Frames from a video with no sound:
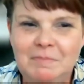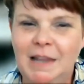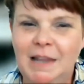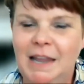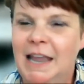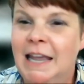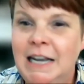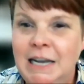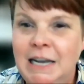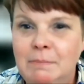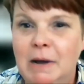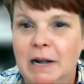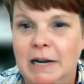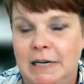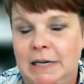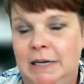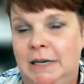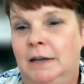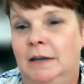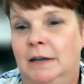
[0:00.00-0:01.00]

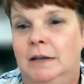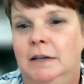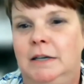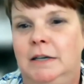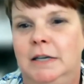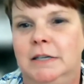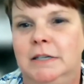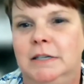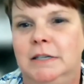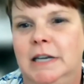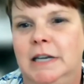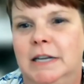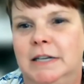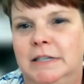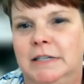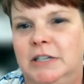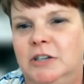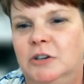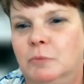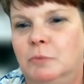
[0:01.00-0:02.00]
Anybody
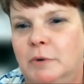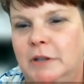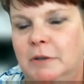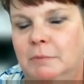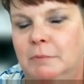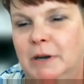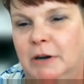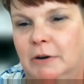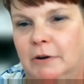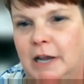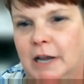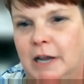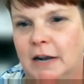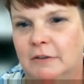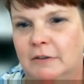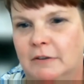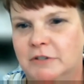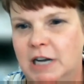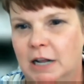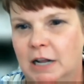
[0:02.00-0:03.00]
can deal with the myriad
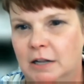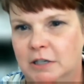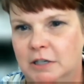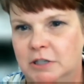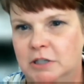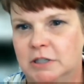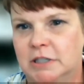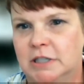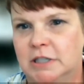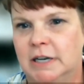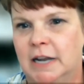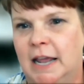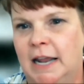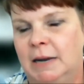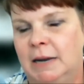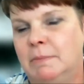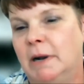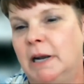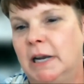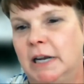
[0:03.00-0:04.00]
of challenges, and
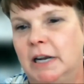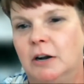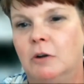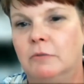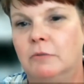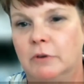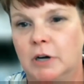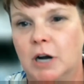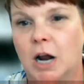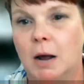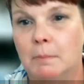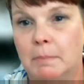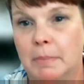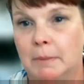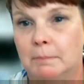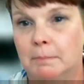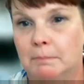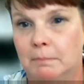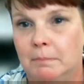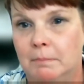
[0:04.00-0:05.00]
anybody can overcome
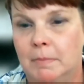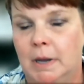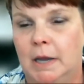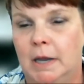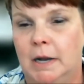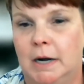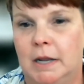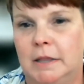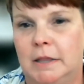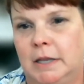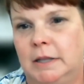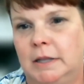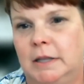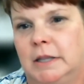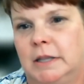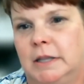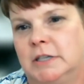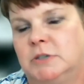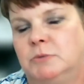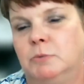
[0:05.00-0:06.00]
them. And I think
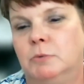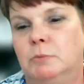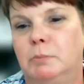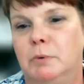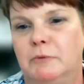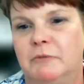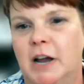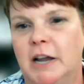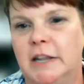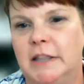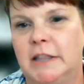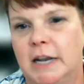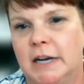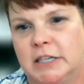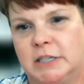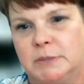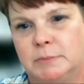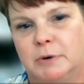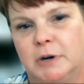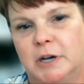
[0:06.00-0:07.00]
that this will provide that
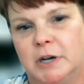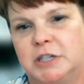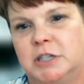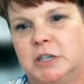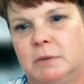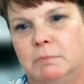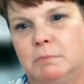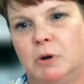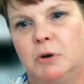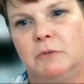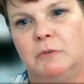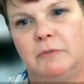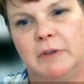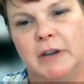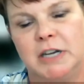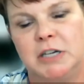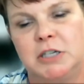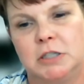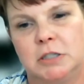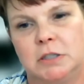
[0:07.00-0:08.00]
inspiration and
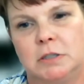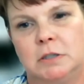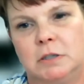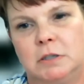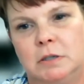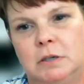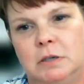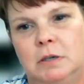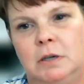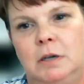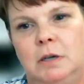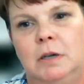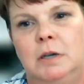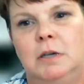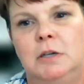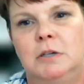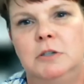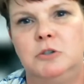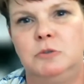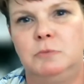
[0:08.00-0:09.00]
motivation
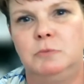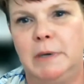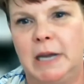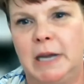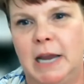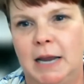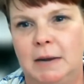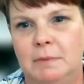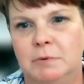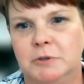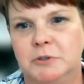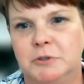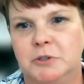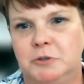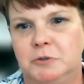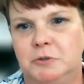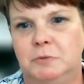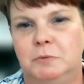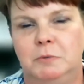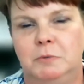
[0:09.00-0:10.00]
to be able
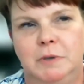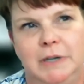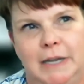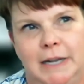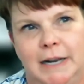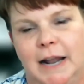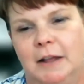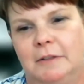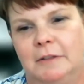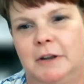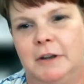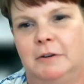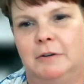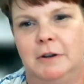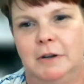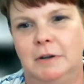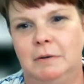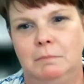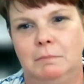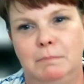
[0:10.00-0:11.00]
to get out there
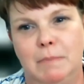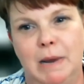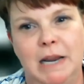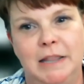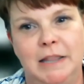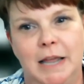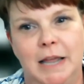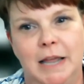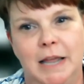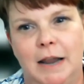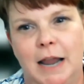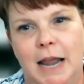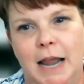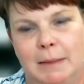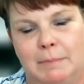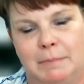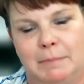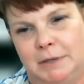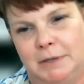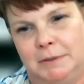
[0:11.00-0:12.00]
and make that
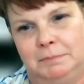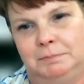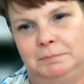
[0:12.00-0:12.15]
happen.